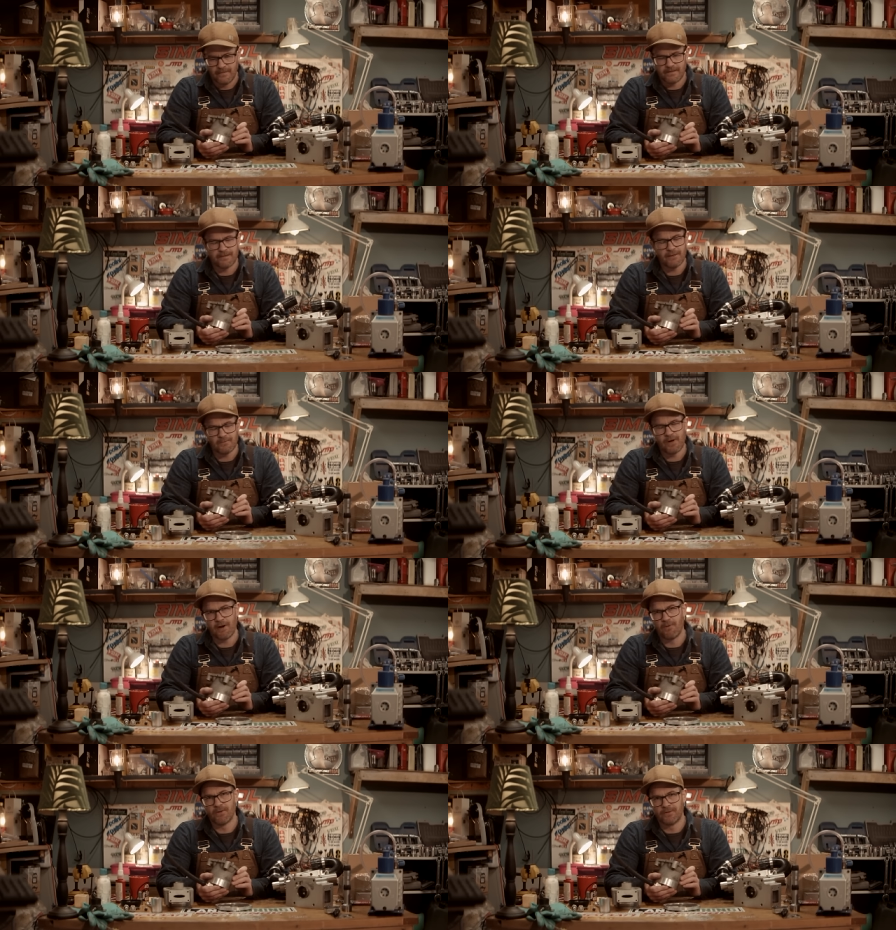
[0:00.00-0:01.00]
is that what
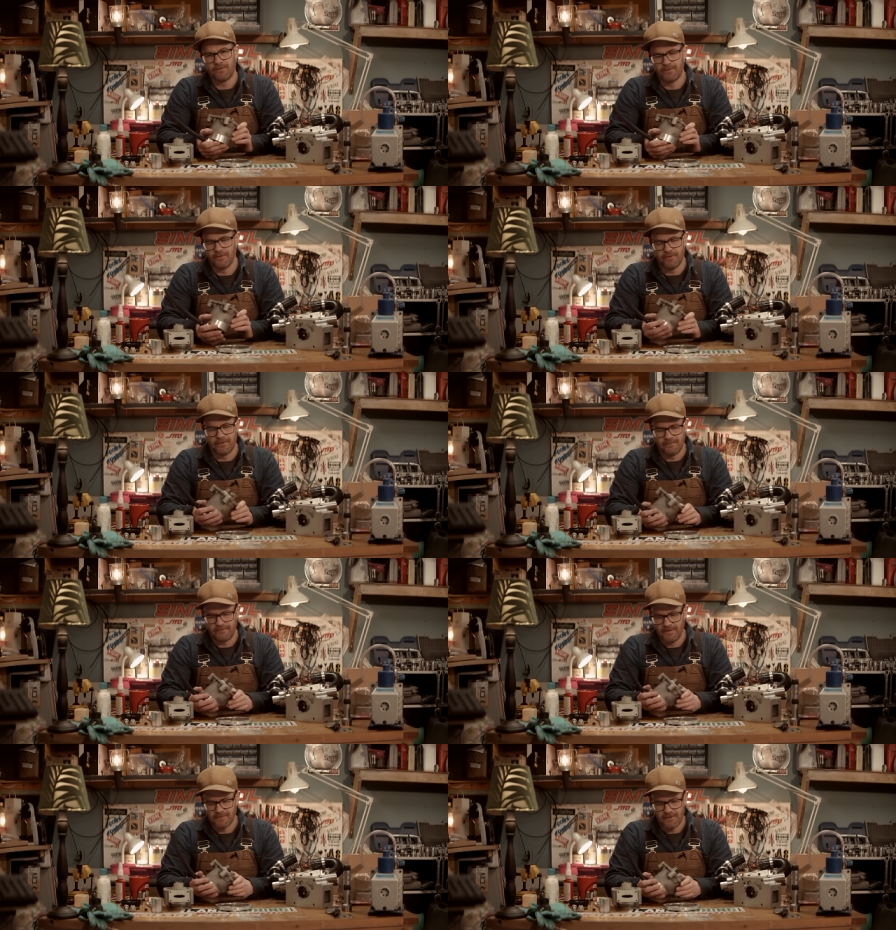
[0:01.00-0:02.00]
I want to do?
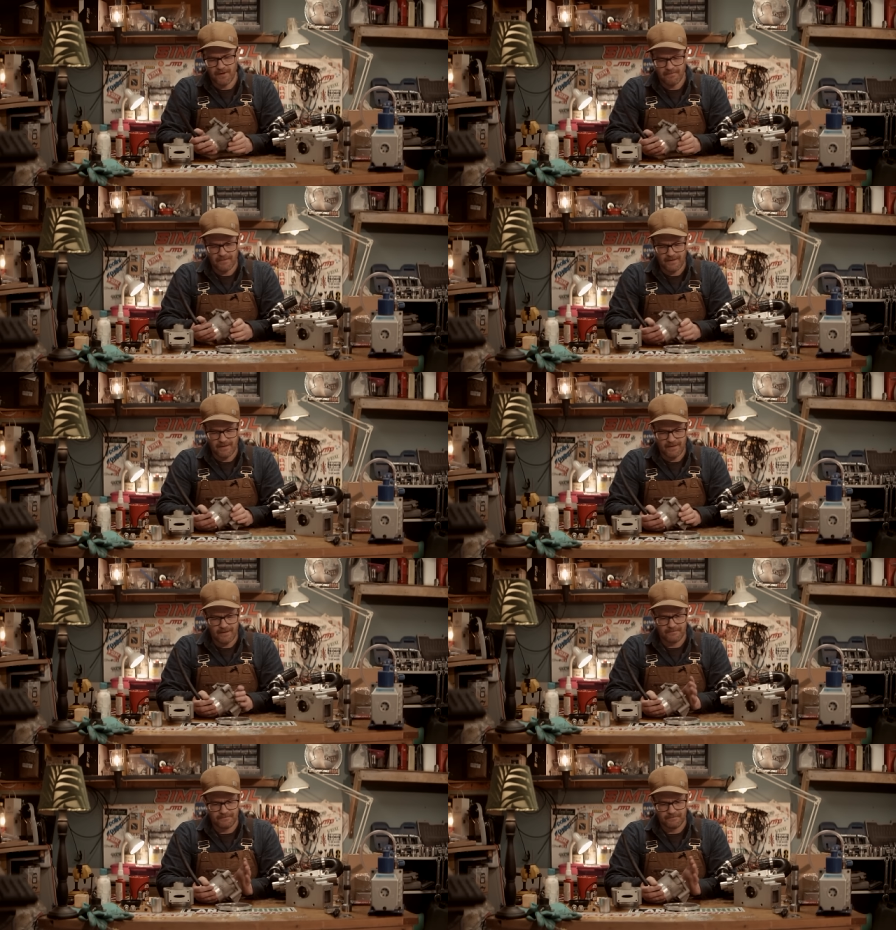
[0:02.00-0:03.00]
Is what I'm
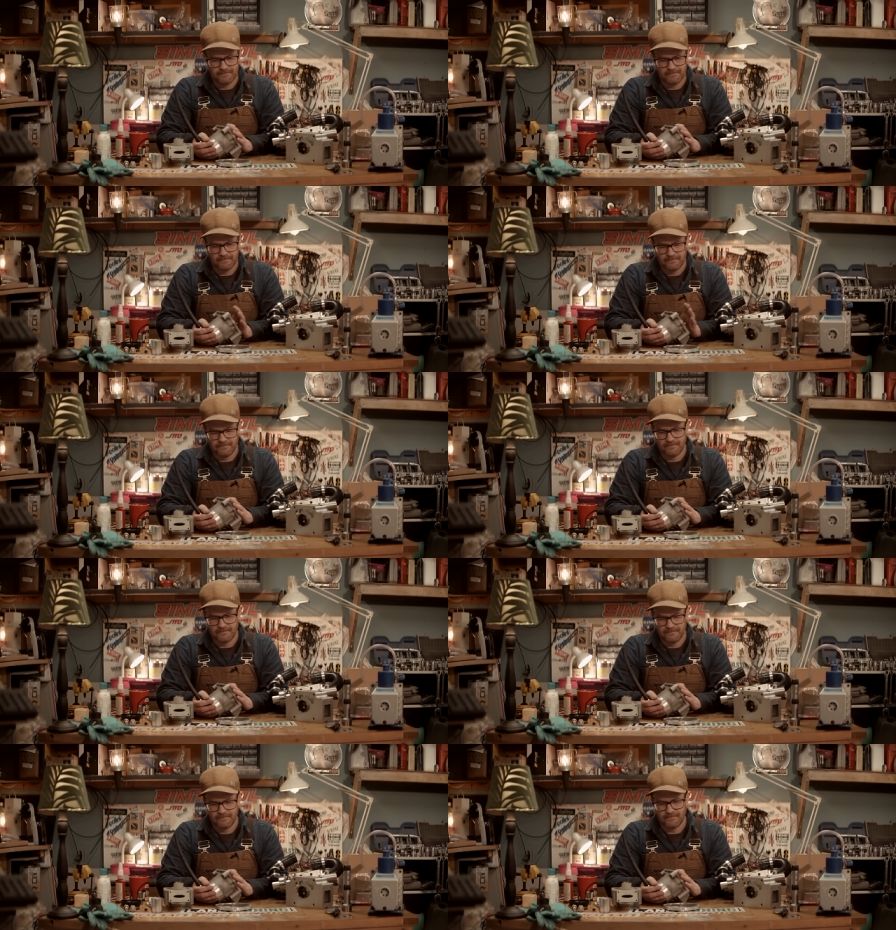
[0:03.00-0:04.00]
uh,
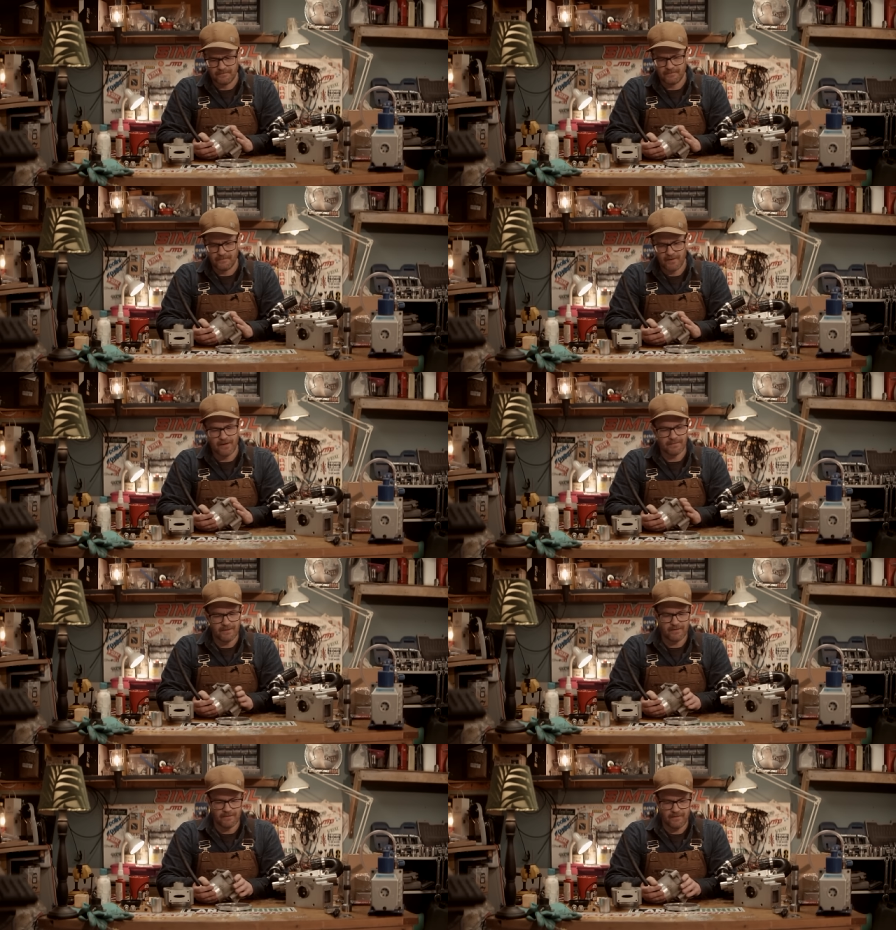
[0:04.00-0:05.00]
what I'm
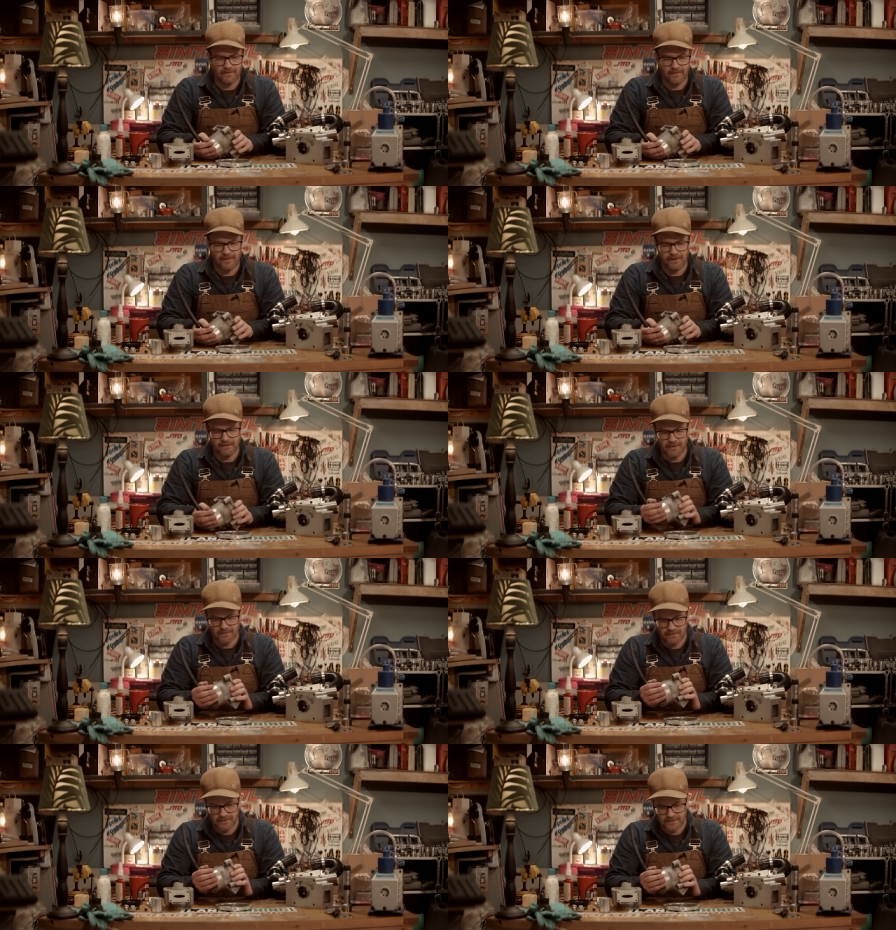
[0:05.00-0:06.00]
thinking uh, thinking
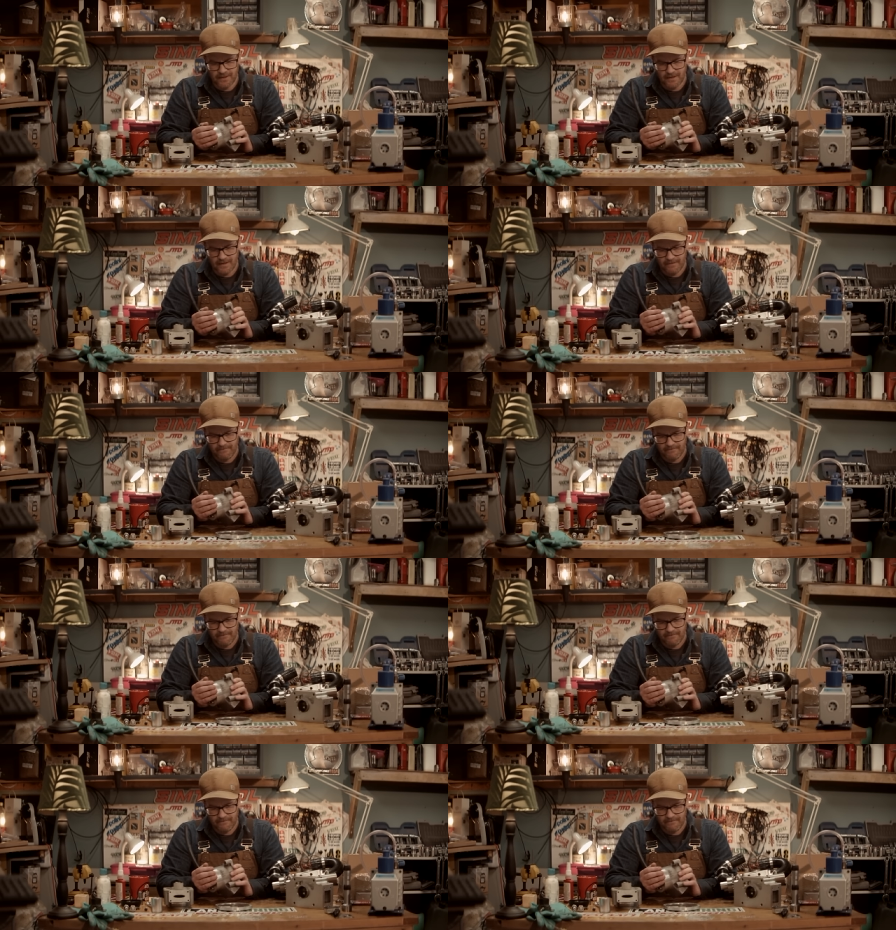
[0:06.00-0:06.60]
about? Cause uh,